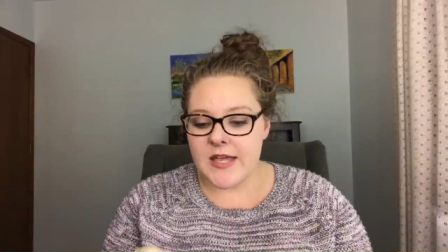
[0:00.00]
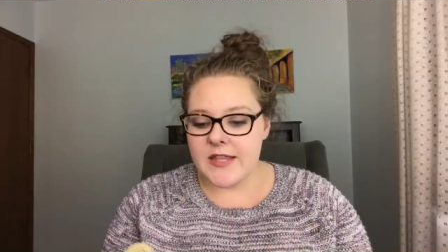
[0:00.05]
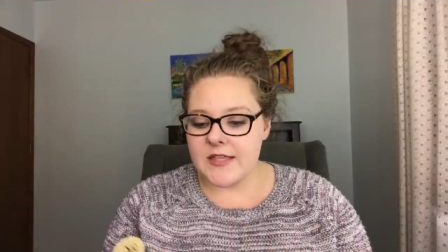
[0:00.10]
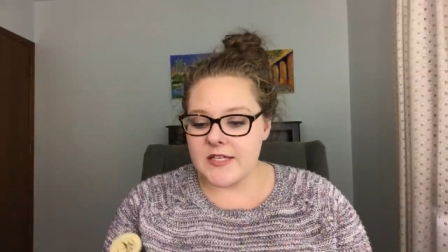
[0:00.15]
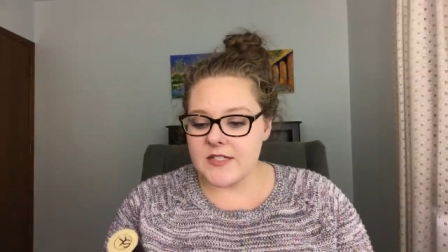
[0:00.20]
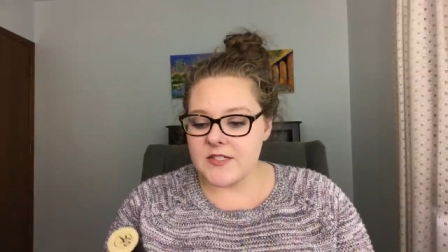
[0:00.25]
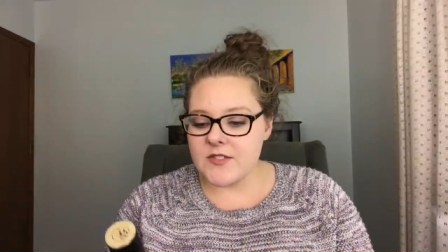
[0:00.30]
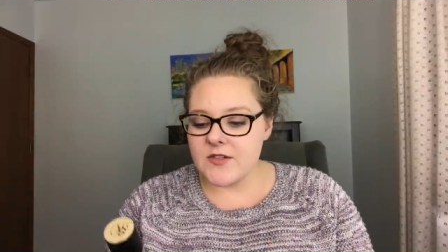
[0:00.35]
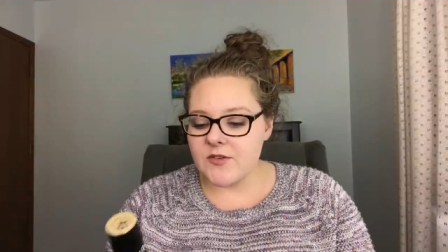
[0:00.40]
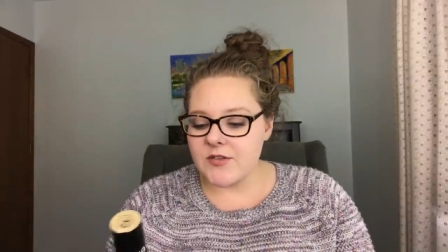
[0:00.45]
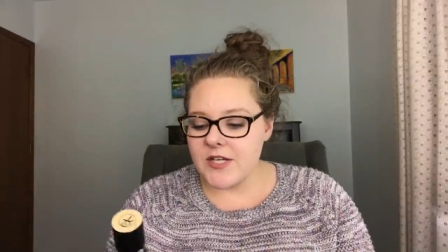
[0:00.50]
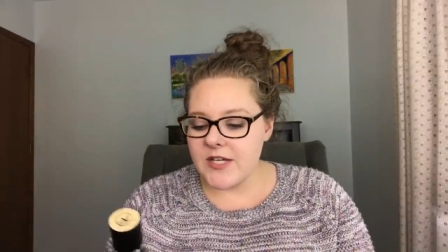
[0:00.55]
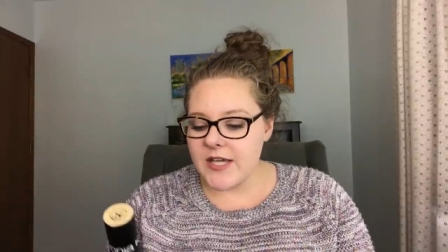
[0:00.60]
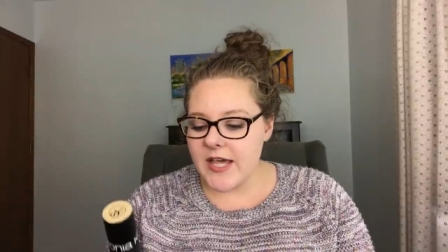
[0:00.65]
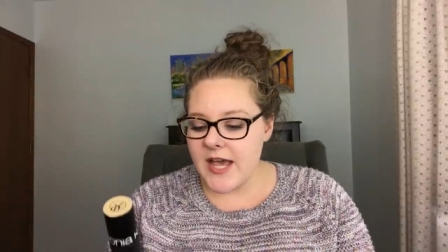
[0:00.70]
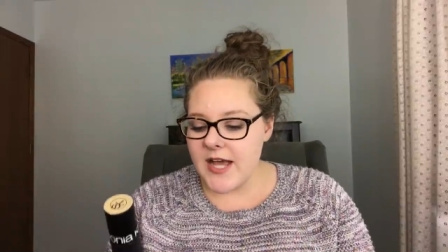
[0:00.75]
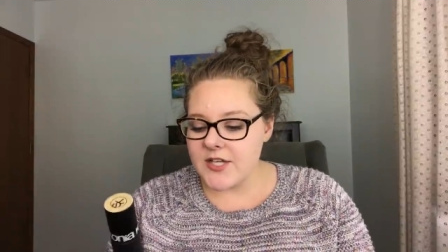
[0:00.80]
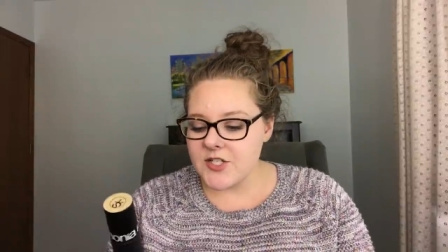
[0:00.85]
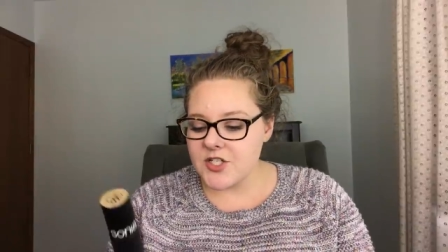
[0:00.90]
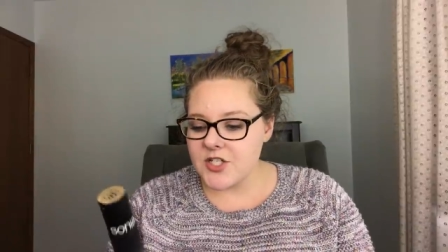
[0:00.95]
the Sonia
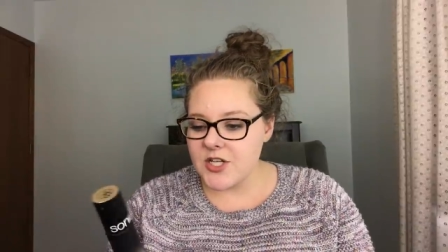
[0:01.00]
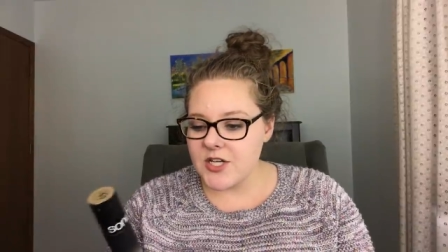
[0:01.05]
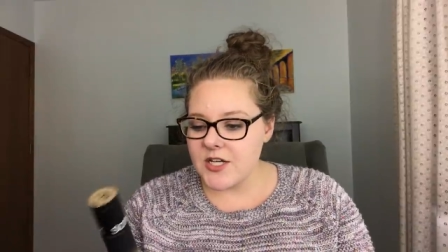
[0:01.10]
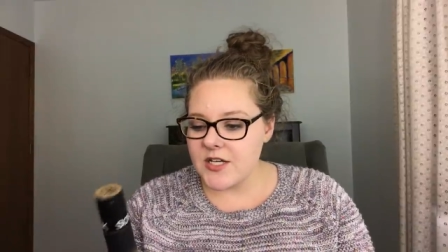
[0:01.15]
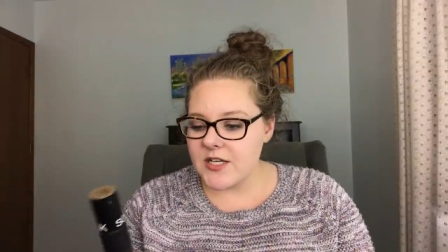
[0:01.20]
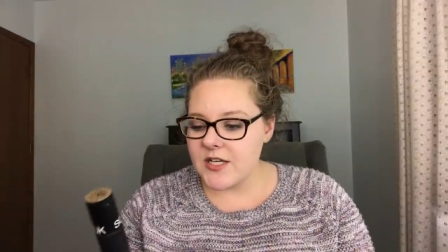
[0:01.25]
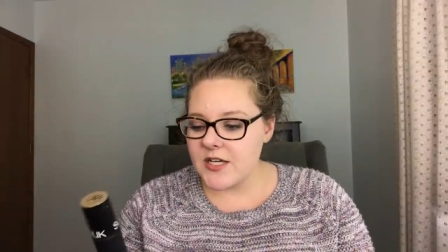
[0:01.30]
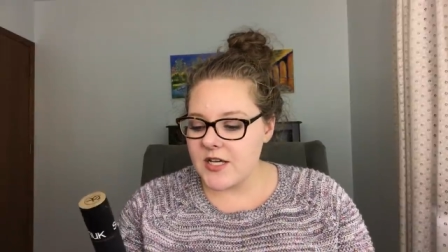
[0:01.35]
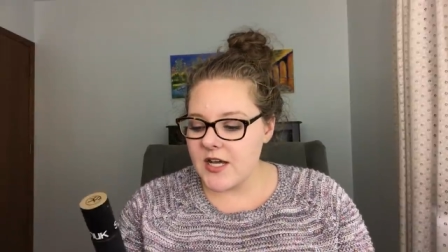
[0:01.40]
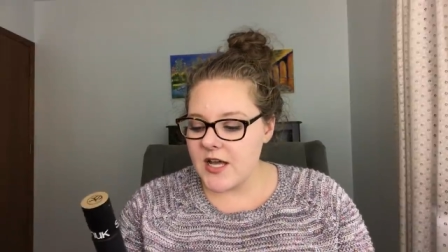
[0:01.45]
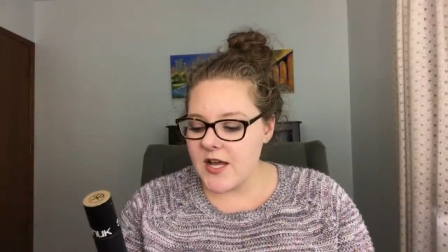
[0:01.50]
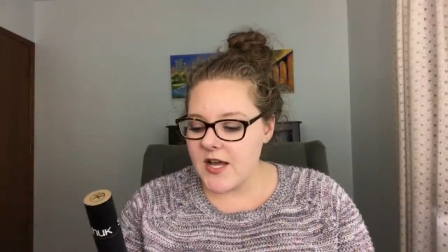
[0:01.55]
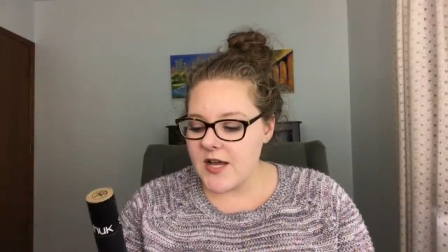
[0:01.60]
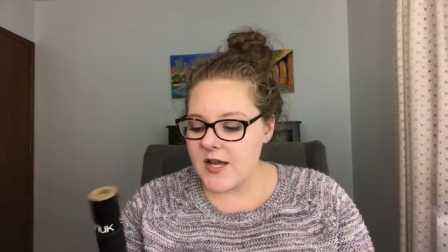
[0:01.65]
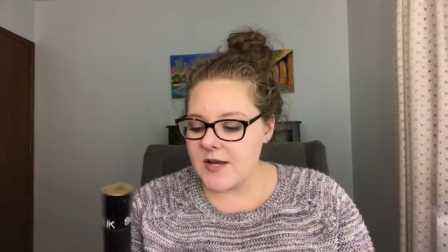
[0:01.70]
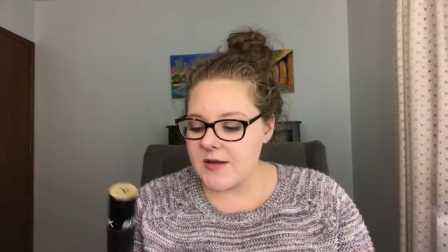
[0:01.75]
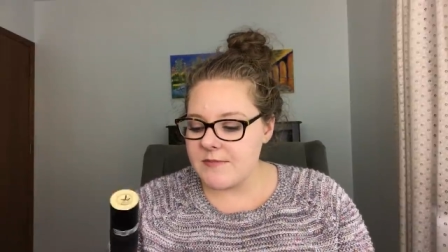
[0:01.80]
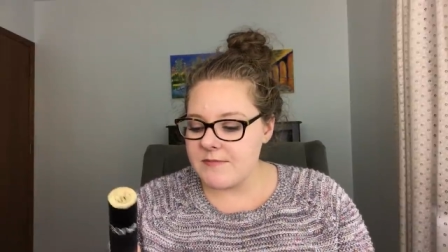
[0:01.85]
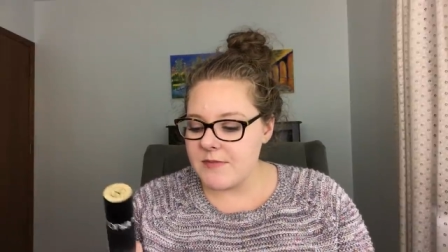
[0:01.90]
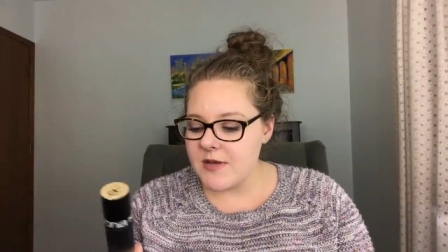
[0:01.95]
Kashuk
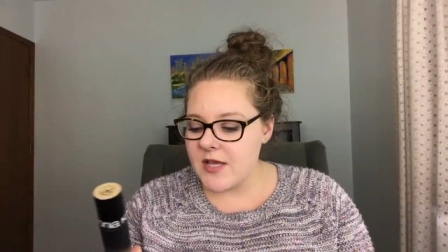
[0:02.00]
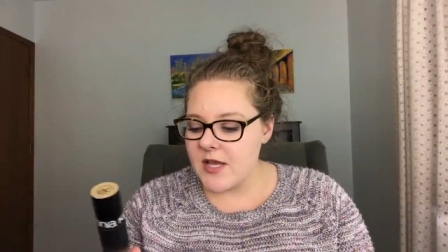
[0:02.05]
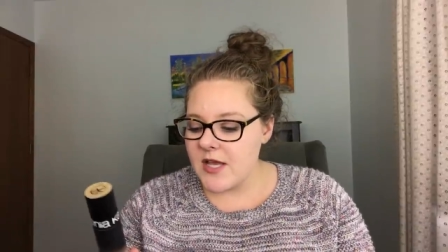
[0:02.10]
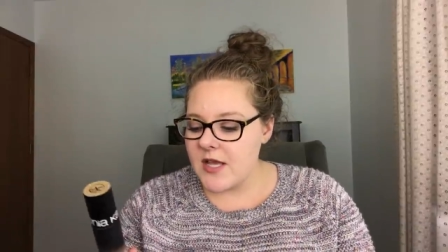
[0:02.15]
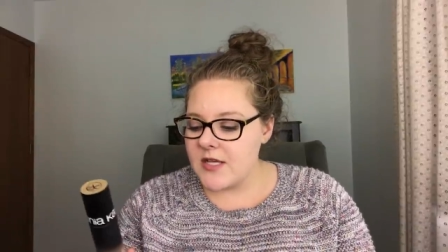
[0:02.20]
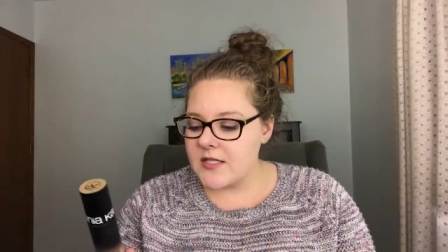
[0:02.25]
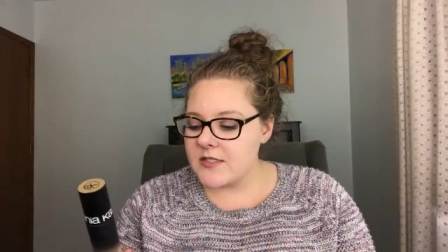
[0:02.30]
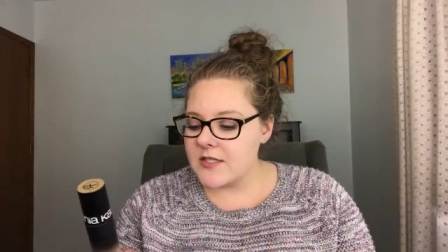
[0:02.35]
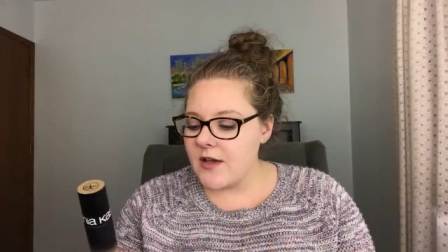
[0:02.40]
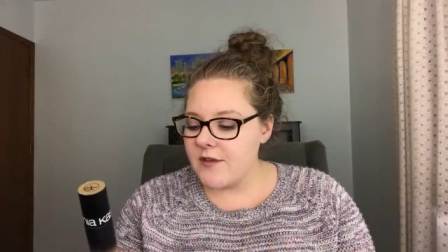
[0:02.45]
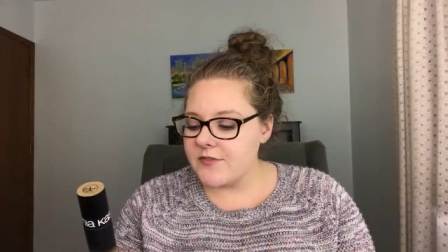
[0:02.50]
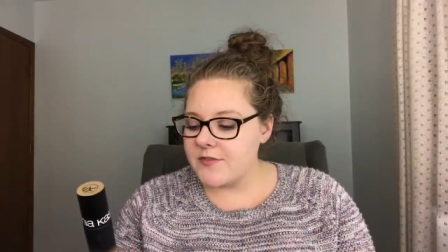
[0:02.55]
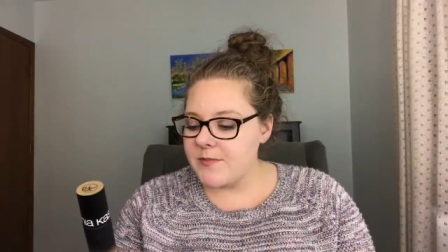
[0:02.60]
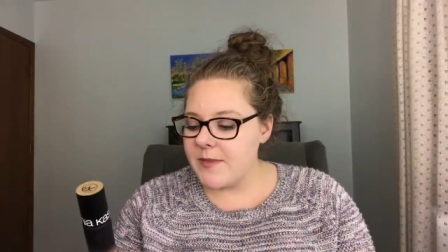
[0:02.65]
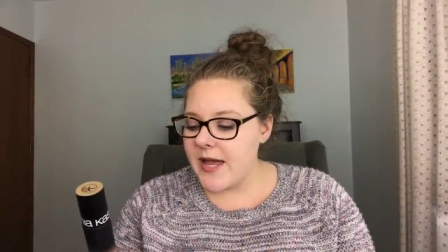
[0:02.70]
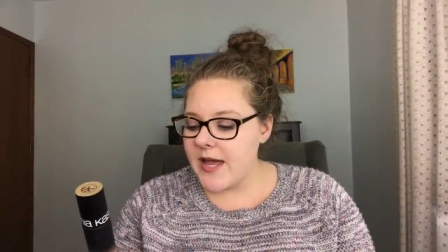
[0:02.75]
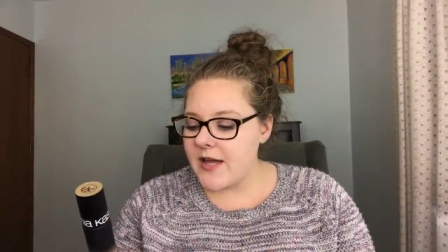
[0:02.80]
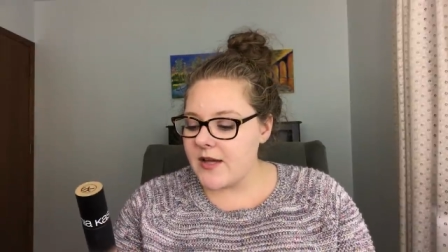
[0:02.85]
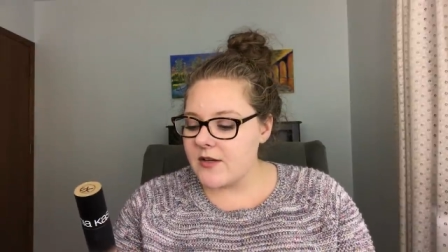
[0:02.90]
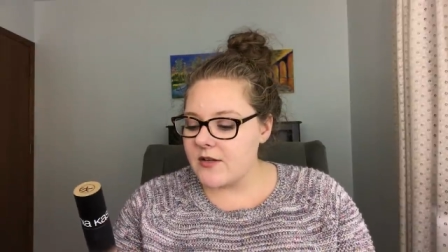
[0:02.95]
um, Soft
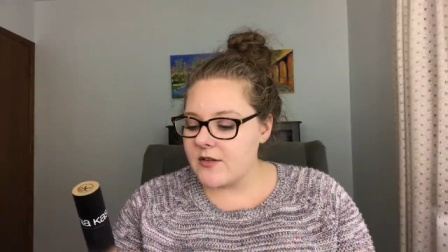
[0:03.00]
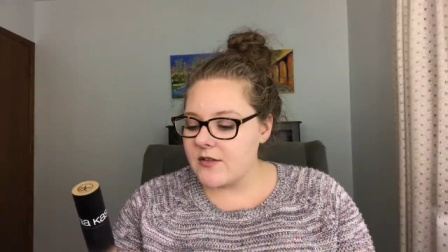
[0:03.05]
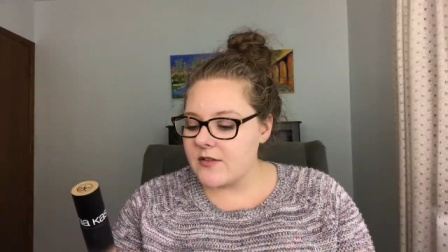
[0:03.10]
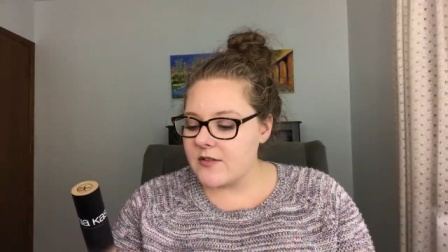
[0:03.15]
Matte